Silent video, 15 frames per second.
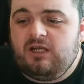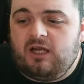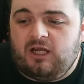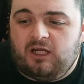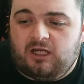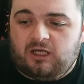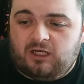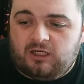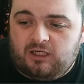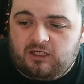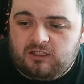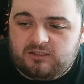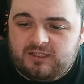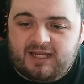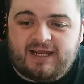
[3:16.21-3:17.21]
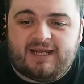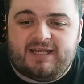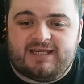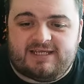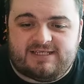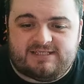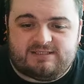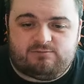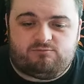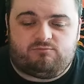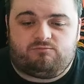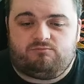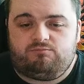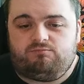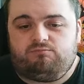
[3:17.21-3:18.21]
That is
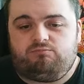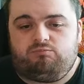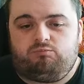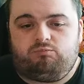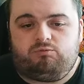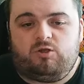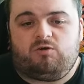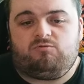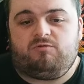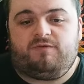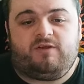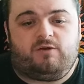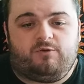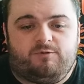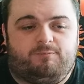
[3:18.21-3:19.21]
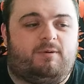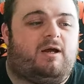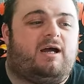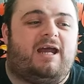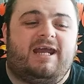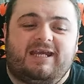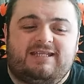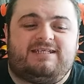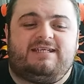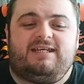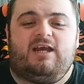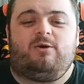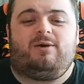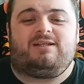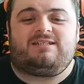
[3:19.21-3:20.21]
not revealed, but
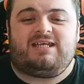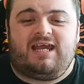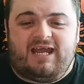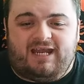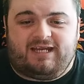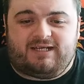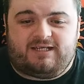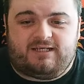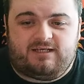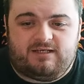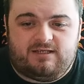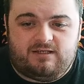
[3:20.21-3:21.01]
ATO attack